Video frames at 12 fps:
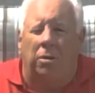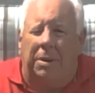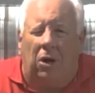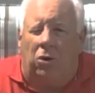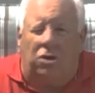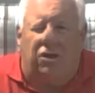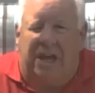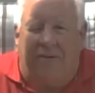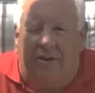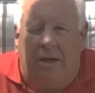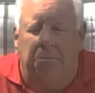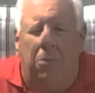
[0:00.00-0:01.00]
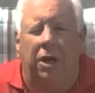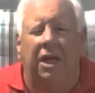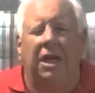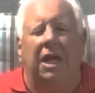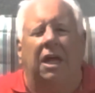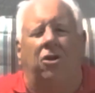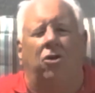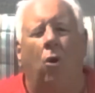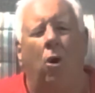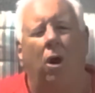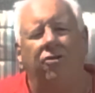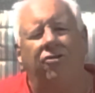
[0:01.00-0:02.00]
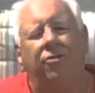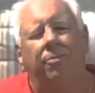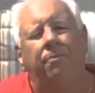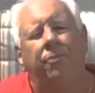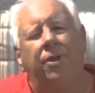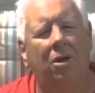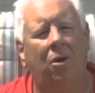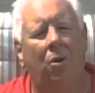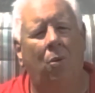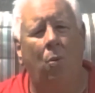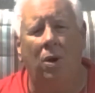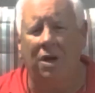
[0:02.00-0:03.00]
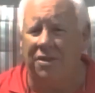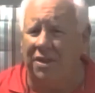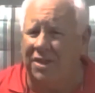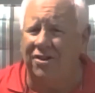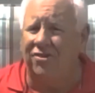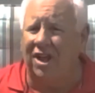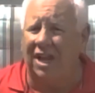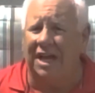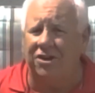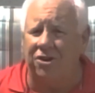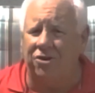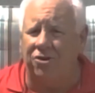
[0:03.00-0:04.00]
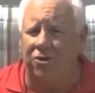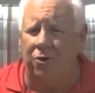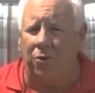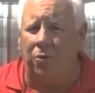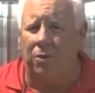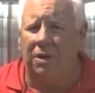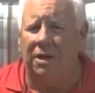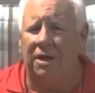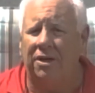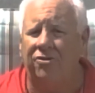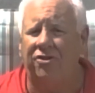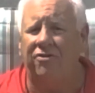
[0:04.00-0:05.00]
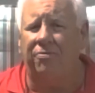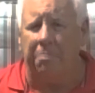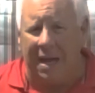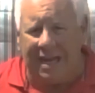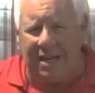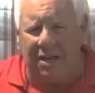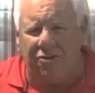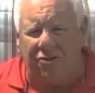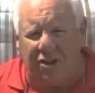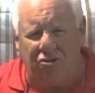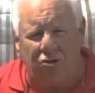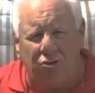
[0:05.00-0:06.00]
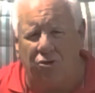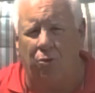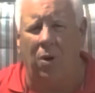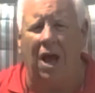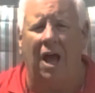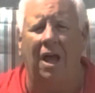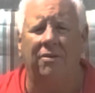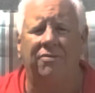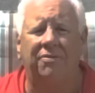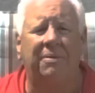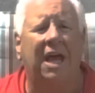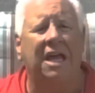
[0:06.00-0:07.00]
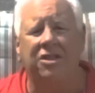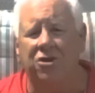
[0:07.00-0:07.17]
about saving money and costs. One of the things I like to do is, if maintenance issues arrive and